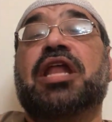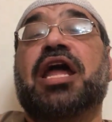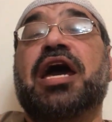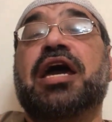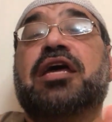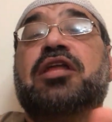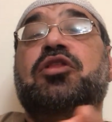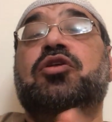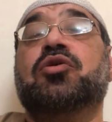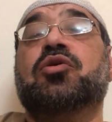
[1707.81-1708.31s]

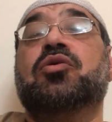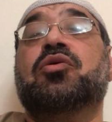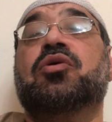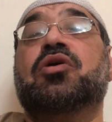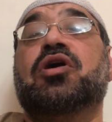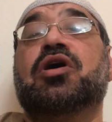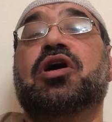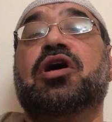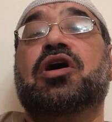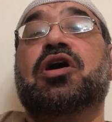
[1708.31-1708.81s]
like to
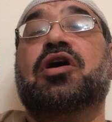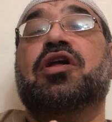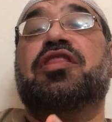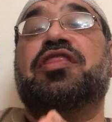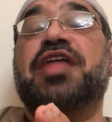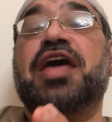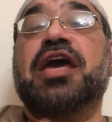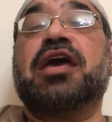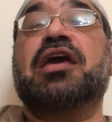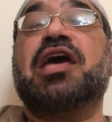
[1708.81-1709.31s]

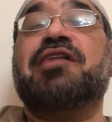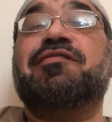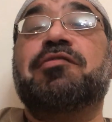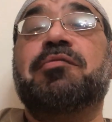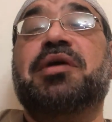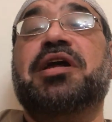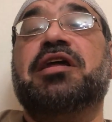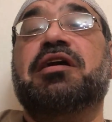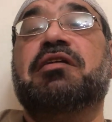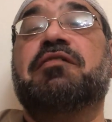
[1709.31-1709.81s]
thank
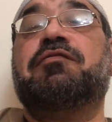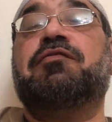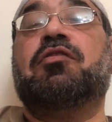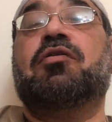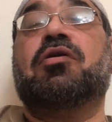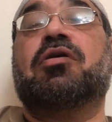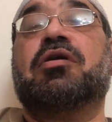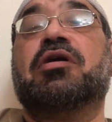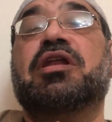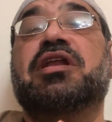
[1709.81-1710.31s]
everybody
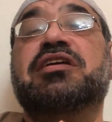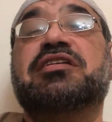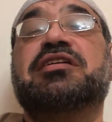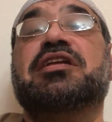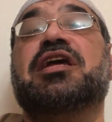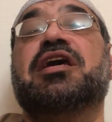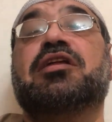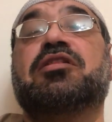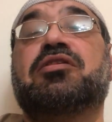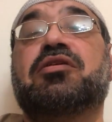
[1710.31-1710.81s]
for
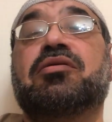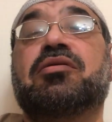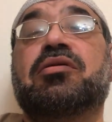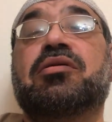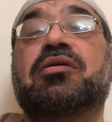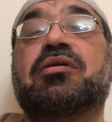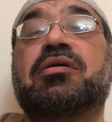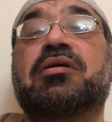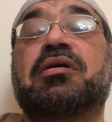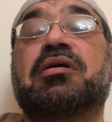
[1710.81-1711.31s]
listening
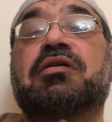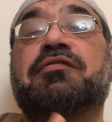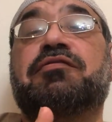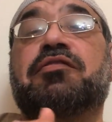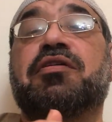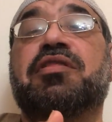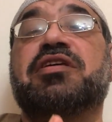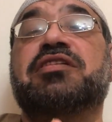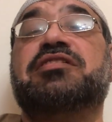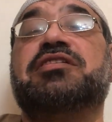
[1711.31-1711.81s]
to
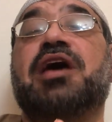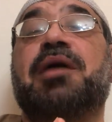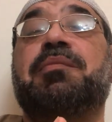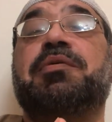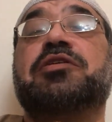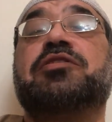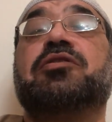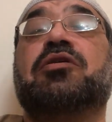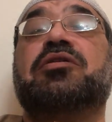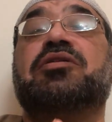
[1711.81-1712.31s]
for this
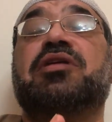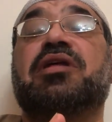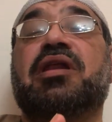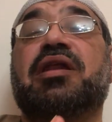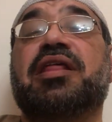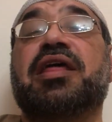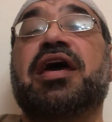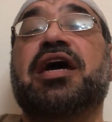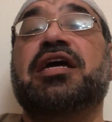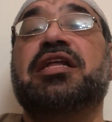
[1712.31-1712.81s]
episode till
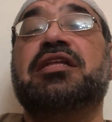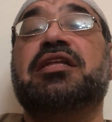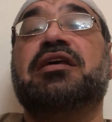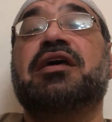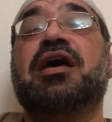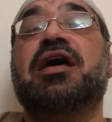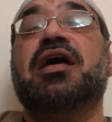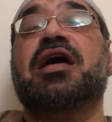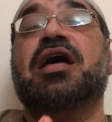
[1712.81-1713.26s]
the end.